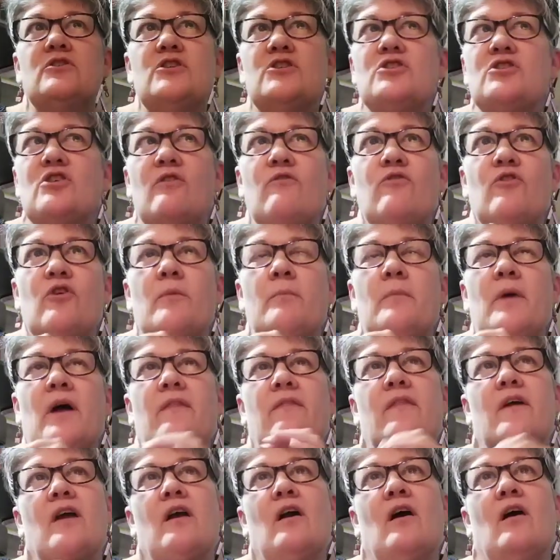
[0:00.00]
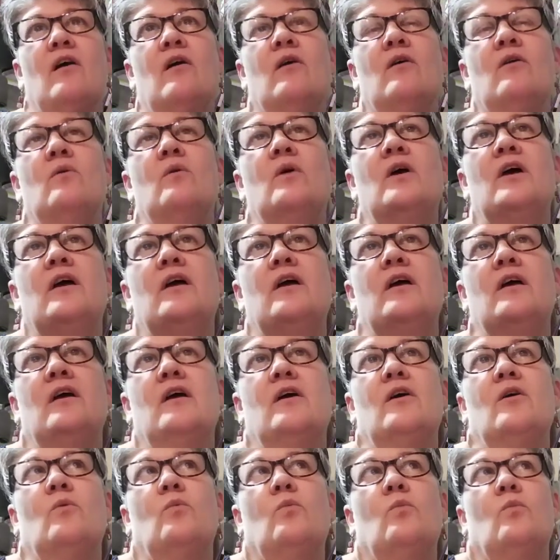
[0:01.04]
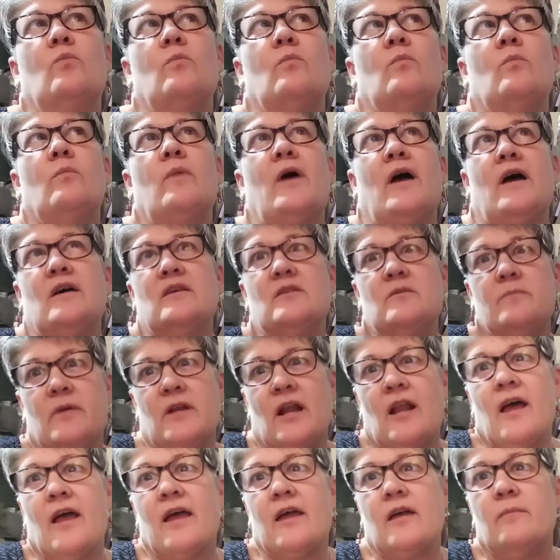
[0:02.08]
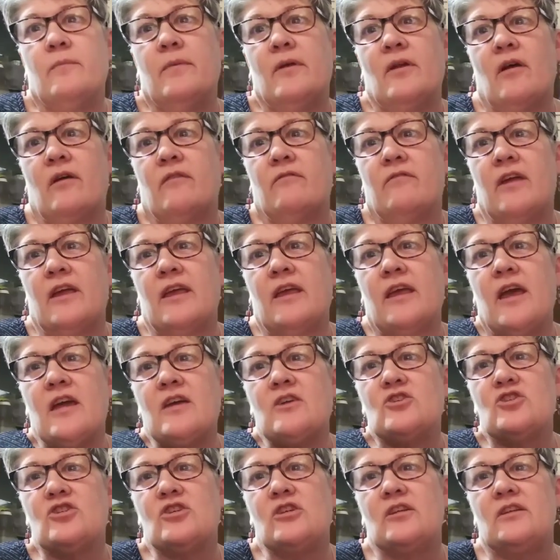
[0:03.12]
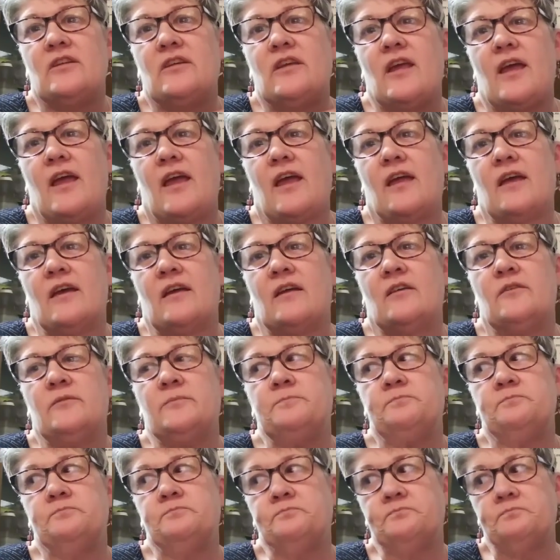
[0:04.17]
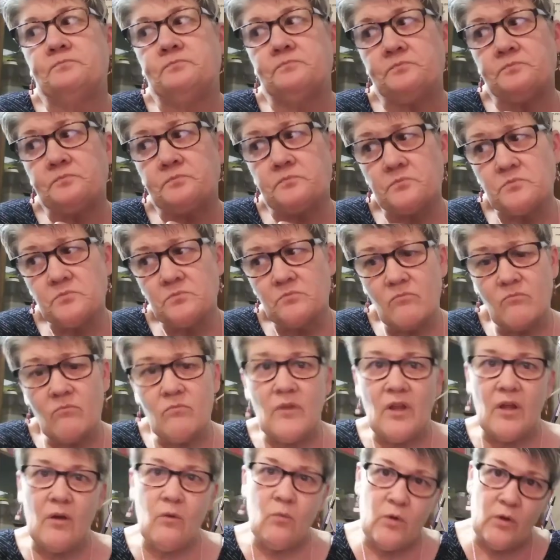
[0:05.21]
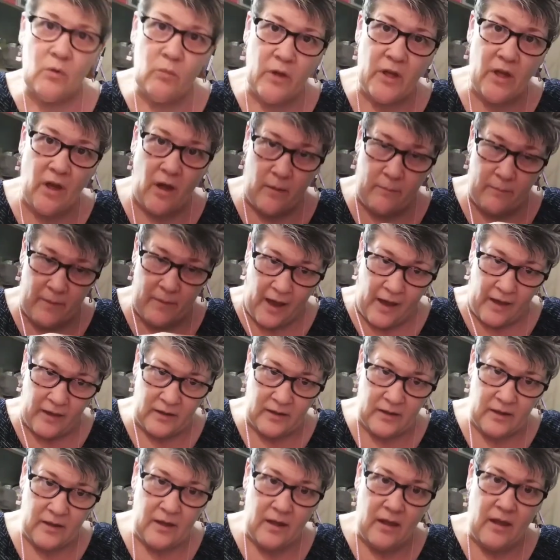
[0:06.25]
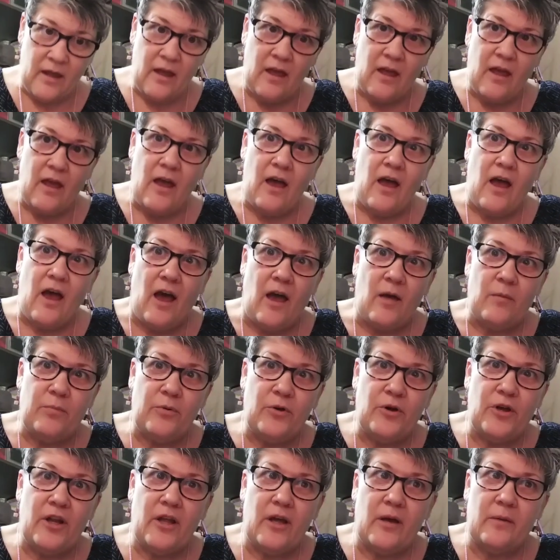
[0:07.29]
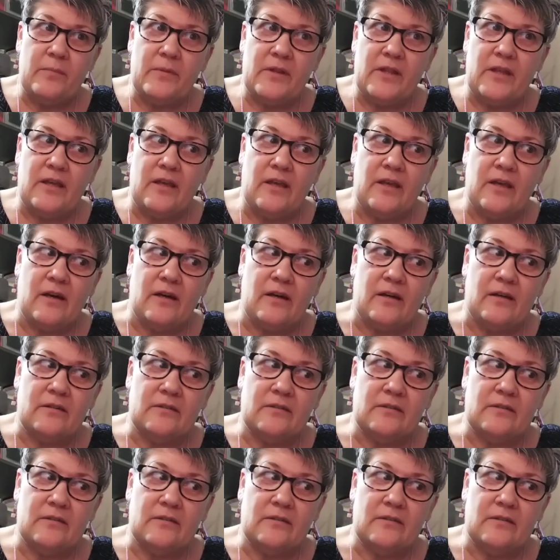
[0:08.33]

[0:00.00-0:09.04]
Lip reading: just over a month ago. My husband and I had been on vacation, and when we got back, I put up the